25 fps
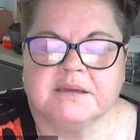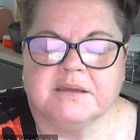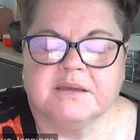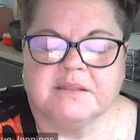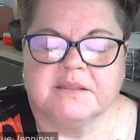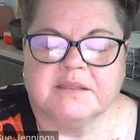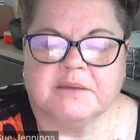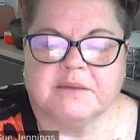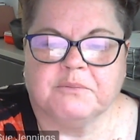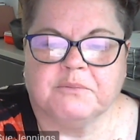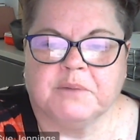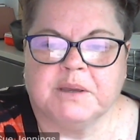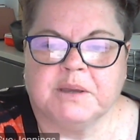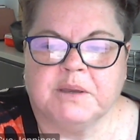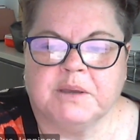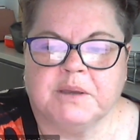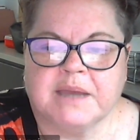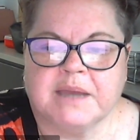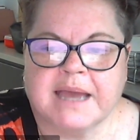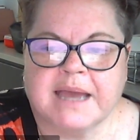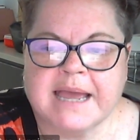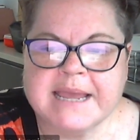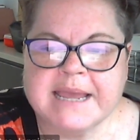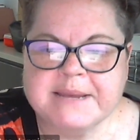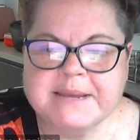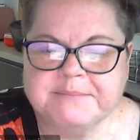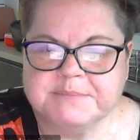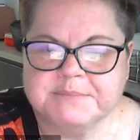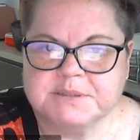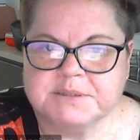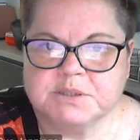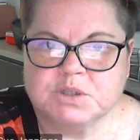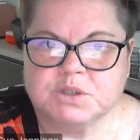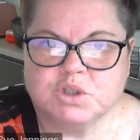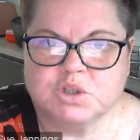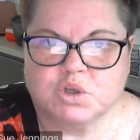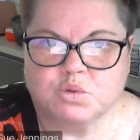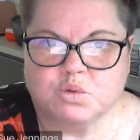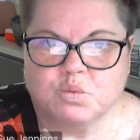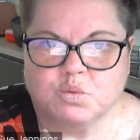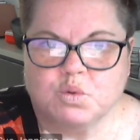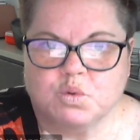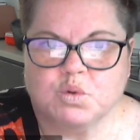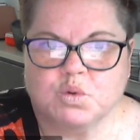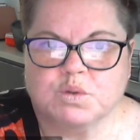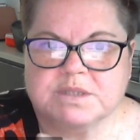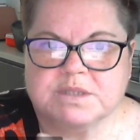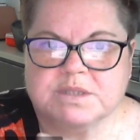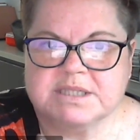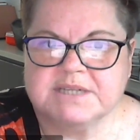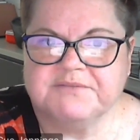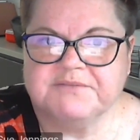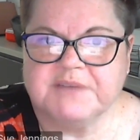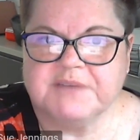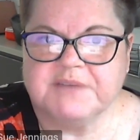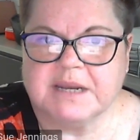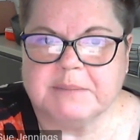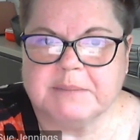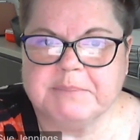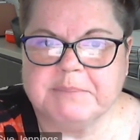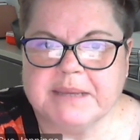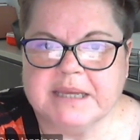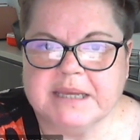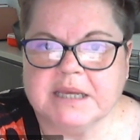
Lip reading: that we aimed towards developing